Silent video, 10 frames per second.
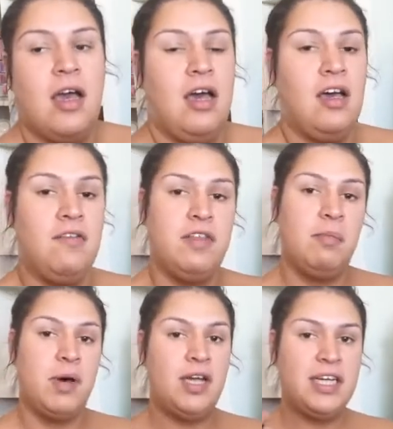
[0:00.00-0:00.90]
of
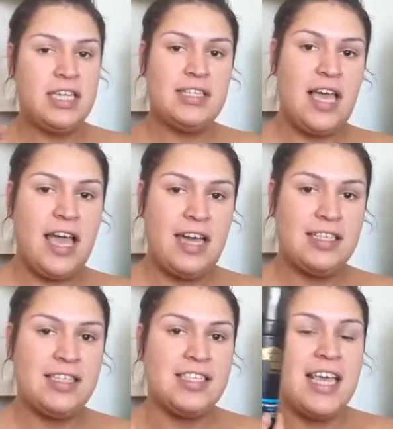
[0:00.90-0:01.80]
the Bondi
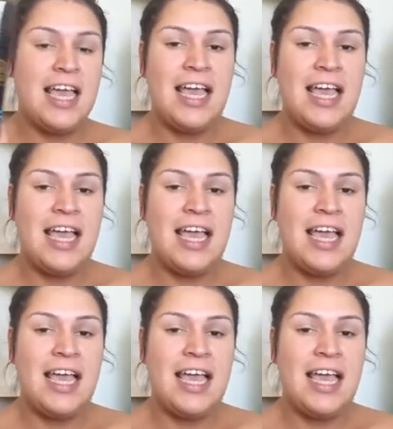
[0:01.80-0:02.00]
Sands.